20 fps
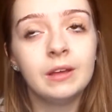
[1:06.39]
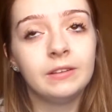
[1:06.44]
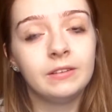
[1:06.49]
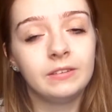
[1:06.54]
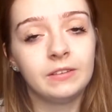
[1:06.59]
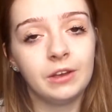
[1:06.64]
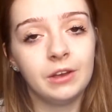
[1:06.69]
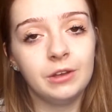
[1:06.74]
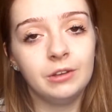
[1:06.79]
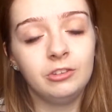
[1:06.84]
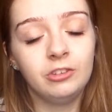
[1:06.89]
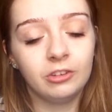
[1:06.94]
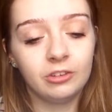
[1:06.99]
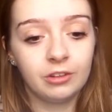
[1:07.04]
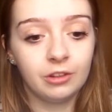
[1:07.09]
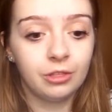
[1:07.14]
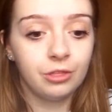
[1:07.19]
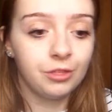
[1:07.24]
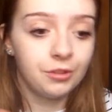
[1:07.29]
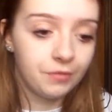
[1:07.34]
So
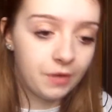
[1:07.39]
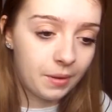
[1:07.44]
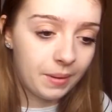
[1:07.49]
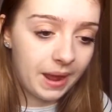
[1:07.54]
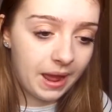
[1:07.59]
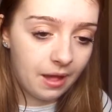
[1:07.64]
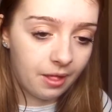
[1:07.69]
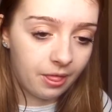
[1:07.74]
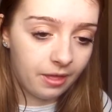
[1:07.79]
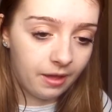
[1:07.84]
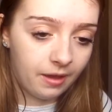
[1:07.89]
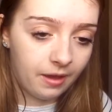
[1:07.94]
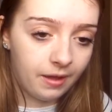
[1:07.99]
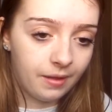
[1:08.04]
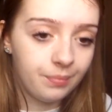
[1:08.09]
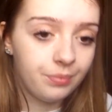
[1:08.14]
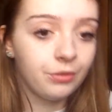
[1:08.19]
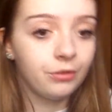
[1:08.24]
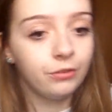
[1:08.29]
just to throw it out there,